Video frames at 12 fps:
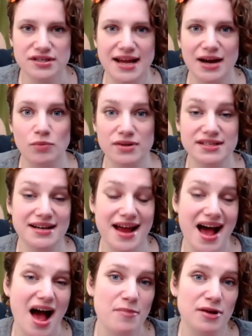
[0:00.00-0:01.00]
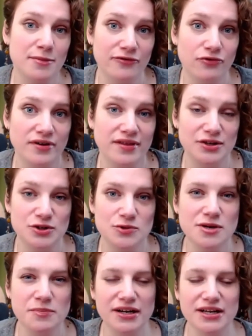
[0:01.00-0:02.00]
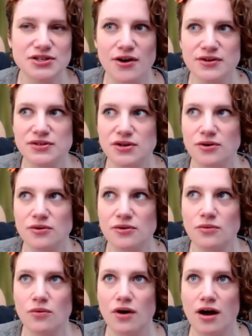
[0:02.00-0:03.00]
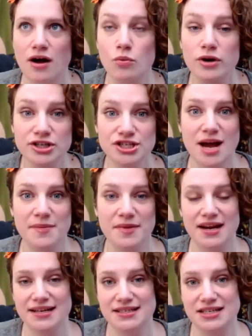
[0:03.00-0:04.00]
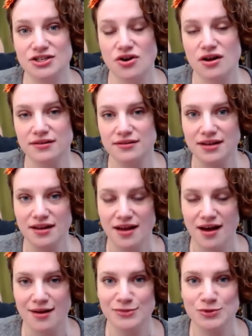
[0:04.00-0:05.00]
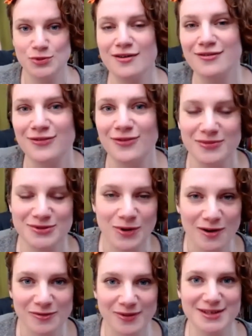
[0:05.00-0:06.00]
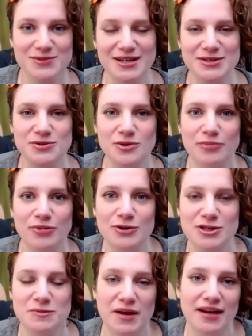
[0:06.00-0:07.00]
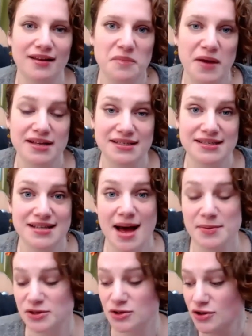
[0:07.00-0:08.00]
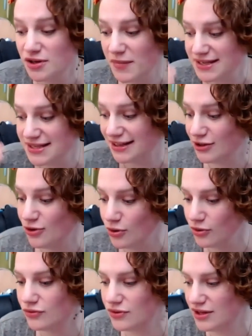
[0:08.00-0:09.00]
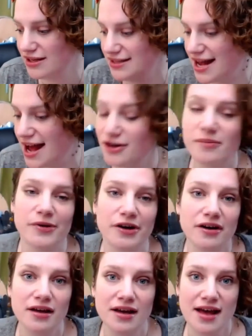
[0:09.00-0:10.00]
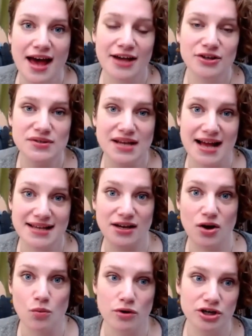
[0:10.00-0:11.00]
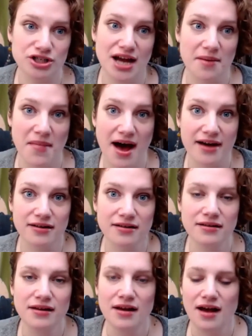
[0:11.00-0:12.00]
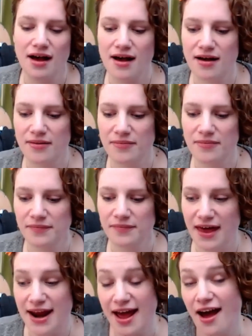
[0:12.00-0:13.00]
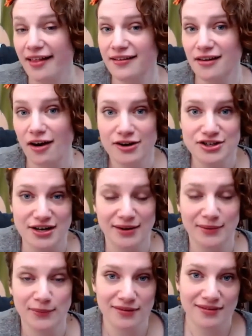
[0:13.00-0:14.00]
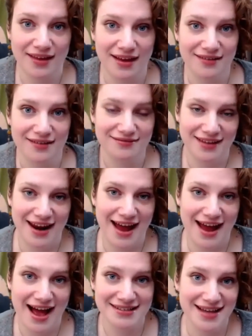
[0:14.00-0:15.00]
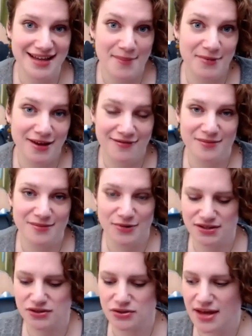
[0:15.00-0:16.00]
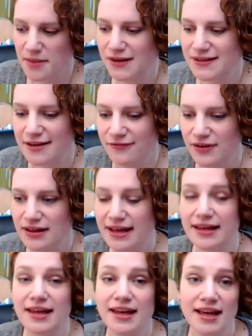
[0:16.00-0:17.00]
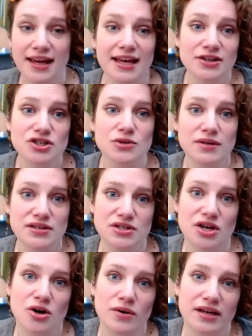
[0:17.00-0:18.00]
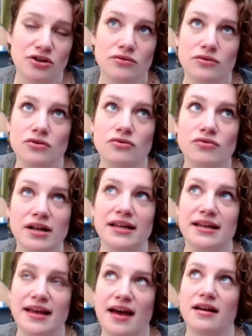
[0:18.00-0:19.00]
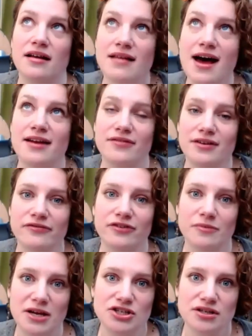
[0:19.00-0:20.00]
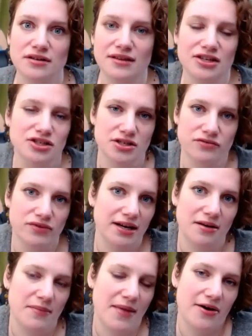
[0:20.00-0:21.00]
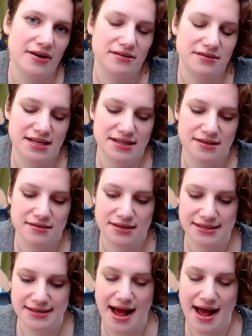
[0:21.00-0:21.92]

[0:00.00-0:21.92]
understand what's going to happen before they do it. But it's also a workshop that I teach called 12 plus ways to approach spinning painted tops. So you could basically go through the entire book and use it as like a workshop model. And I highly encourage anyone that has a copy of the book to do that, because I feel like in doing so, you really get a lot of information that just reading about it doesn't